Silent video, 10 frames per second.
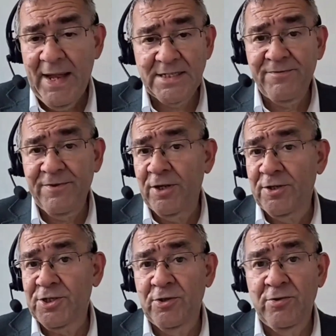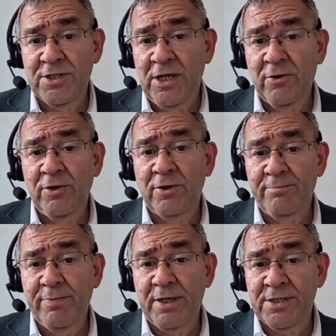And that's for the student's own
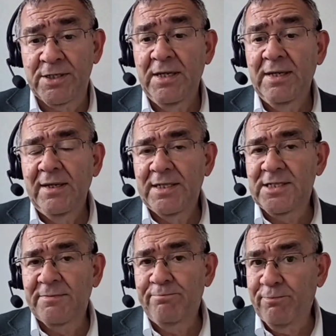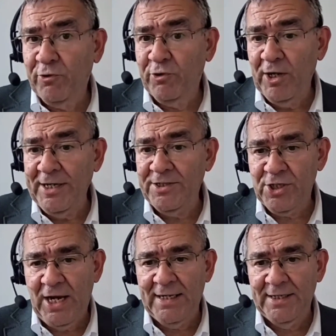good, because it's a
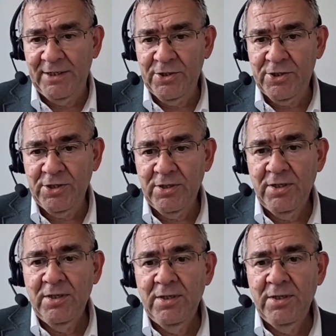great challenge